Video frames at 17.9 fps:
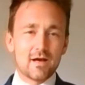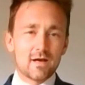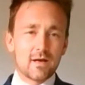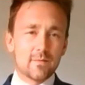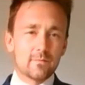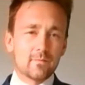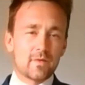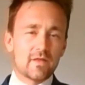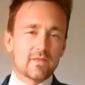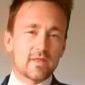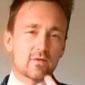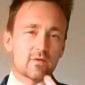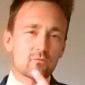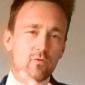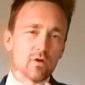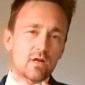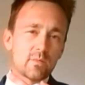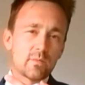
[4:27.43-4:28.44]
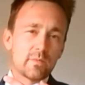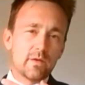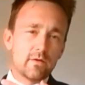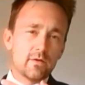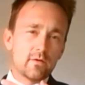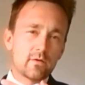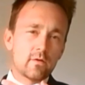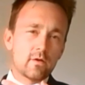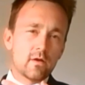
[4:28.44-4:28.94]
and then right up
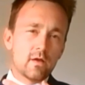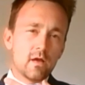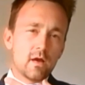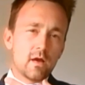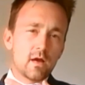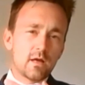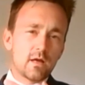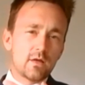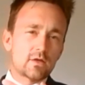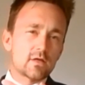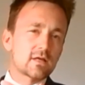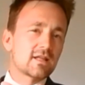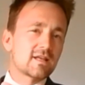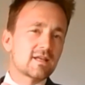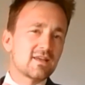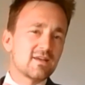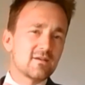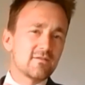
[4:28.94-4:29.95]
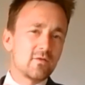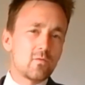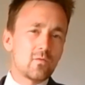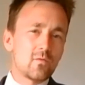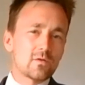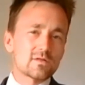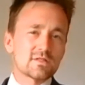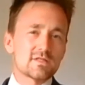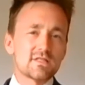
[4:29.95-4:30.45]
here, you can click here if you
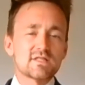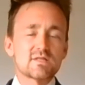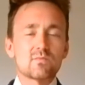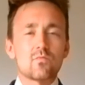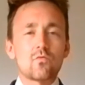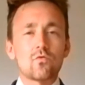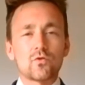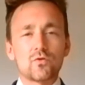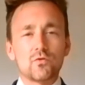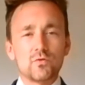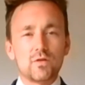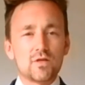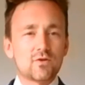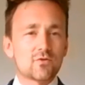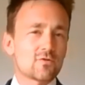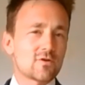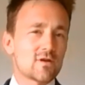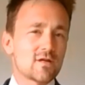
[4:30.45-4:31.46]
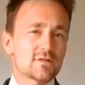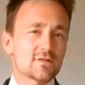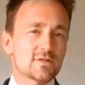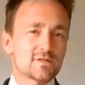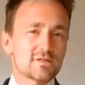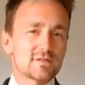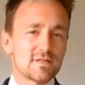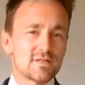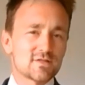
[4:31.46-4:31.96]
want to see some more unique
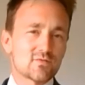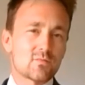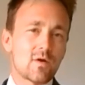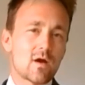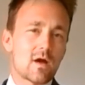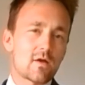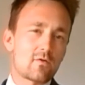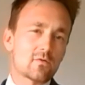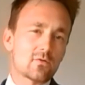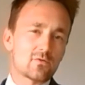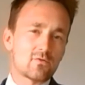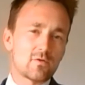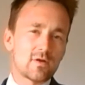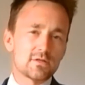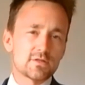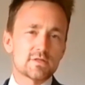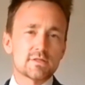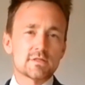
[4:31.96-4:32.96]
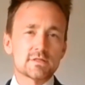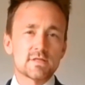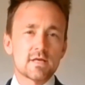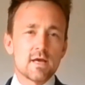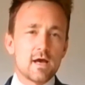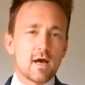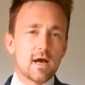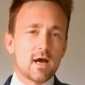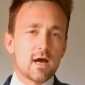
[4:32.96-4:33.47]
creations. These are my own creations
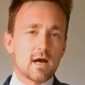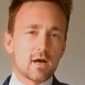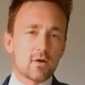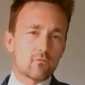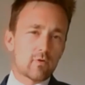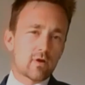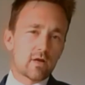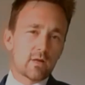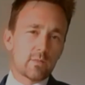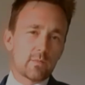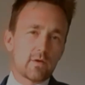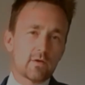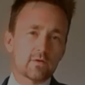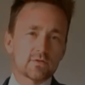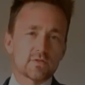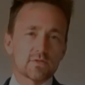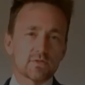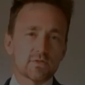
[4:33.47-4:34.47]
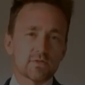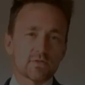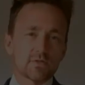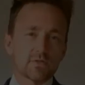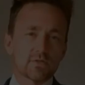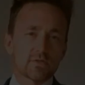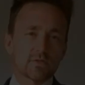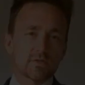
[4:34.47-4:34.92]
right up here.